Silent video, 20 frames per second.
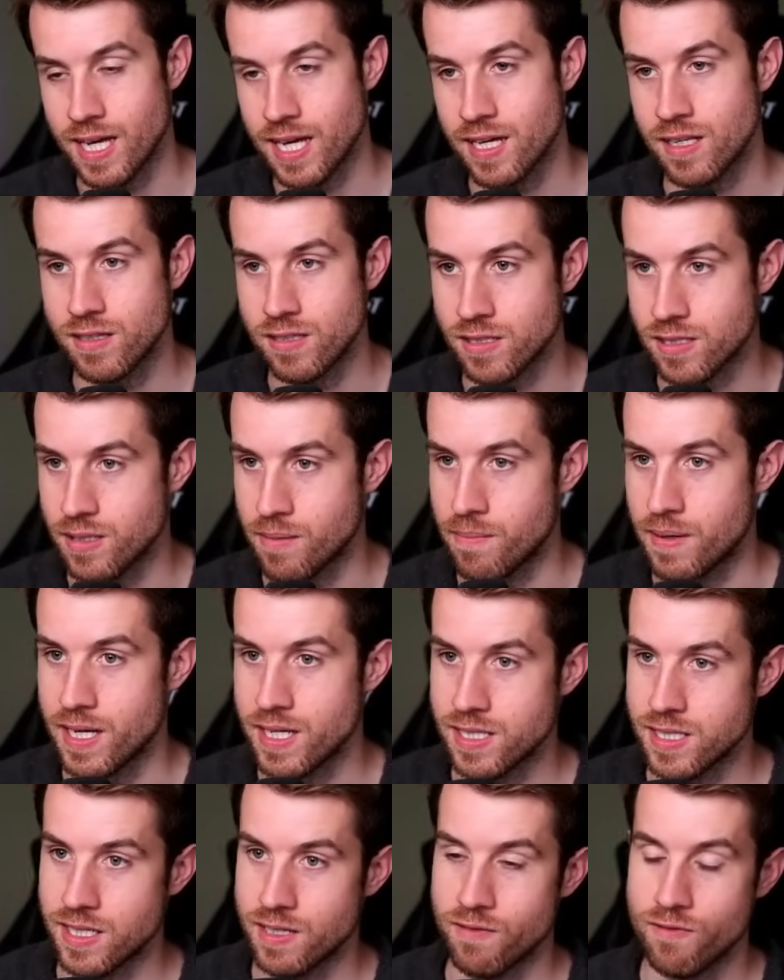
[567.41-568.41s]
It looks
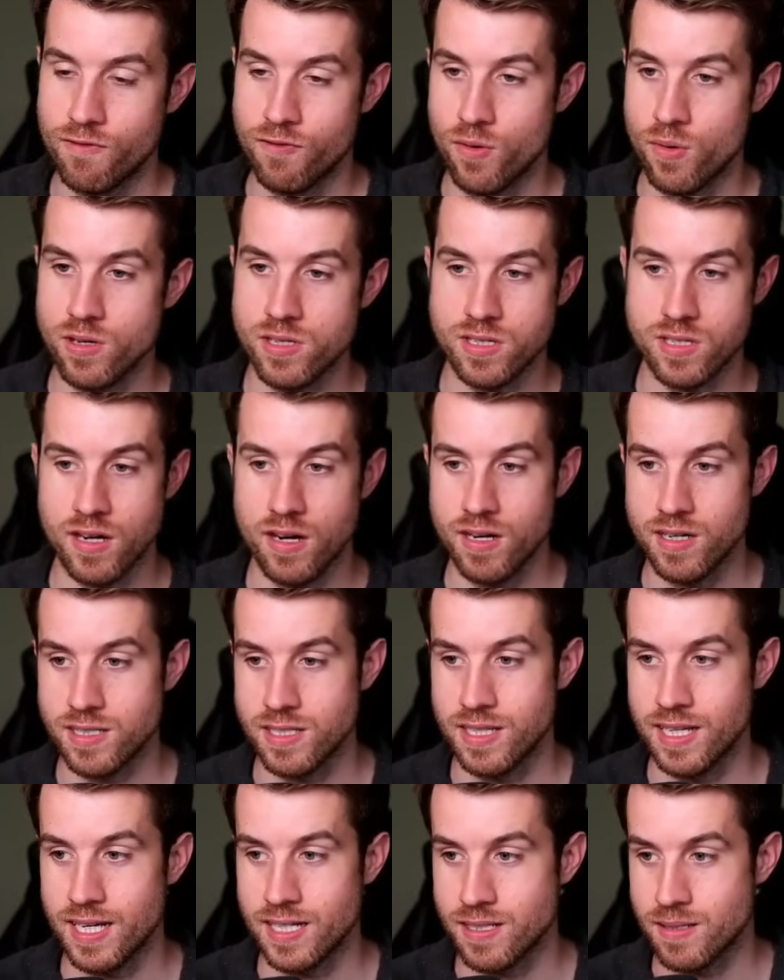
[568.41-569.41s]
amazing. 4 stars,
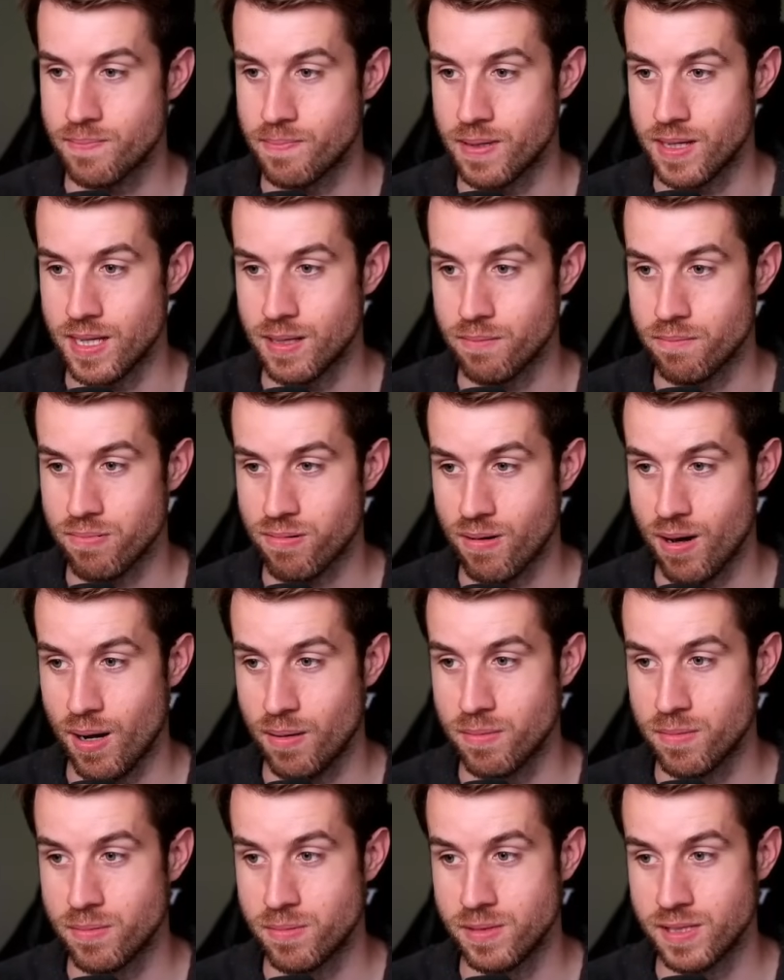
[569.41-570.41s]
and that's being
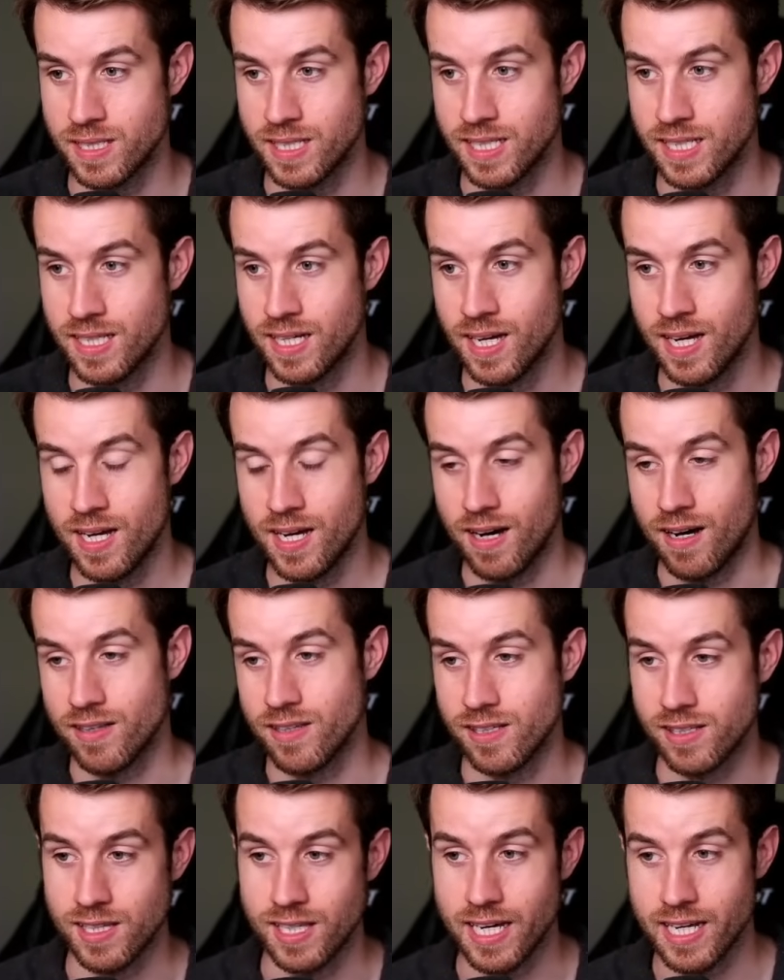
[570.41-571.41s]
probably on
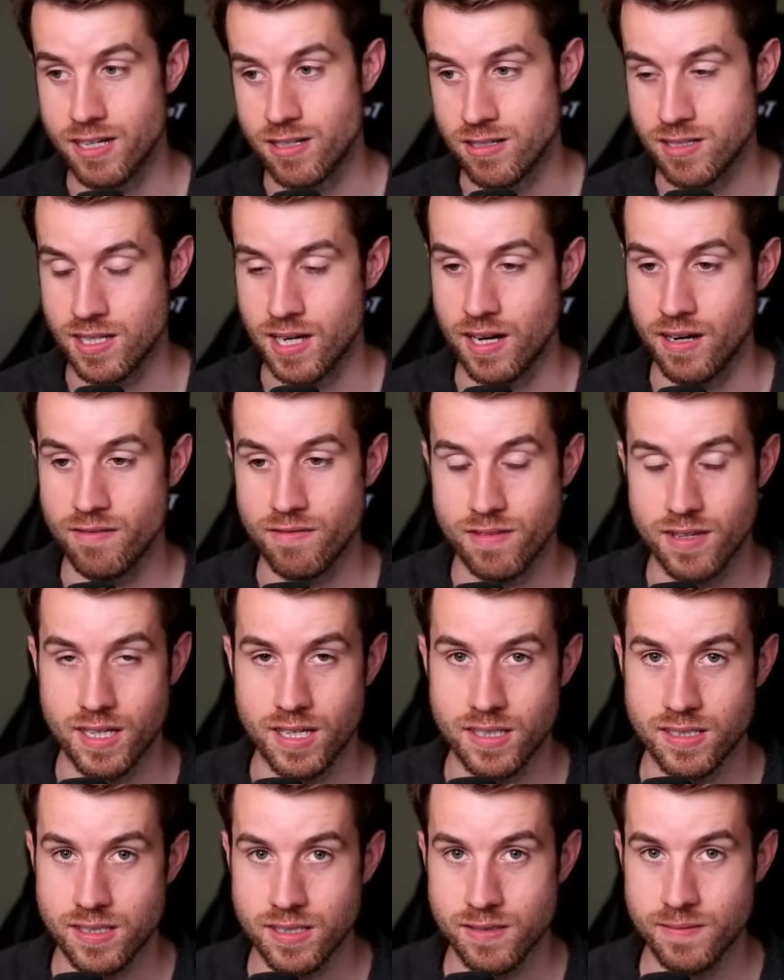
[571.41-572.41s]
the lighter side of
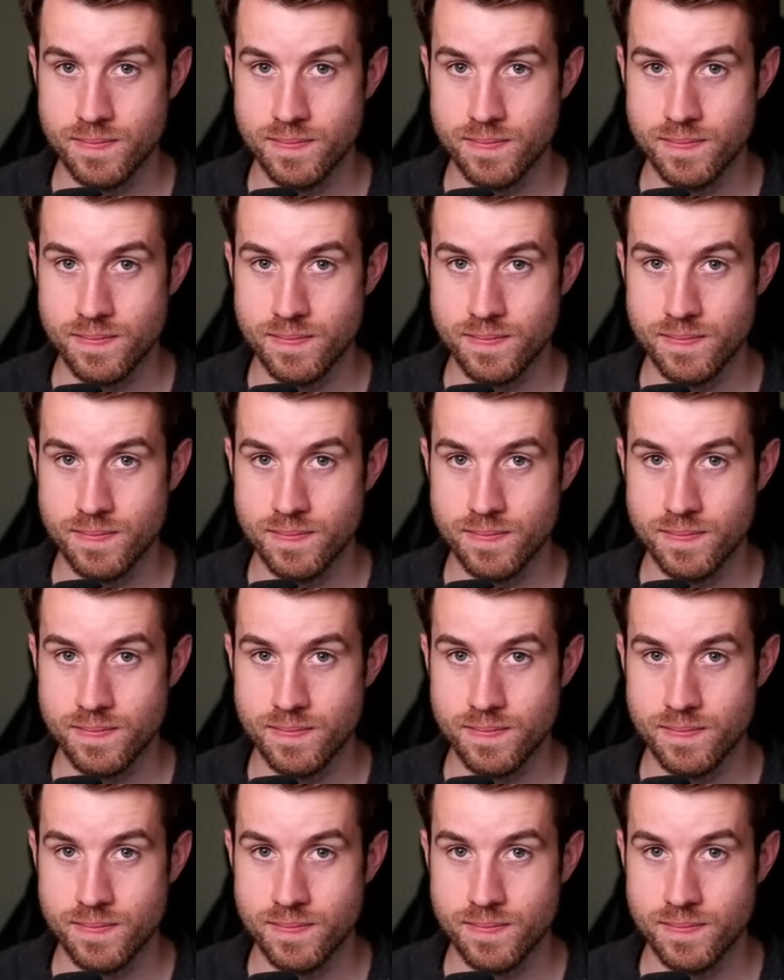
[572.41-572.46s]
things.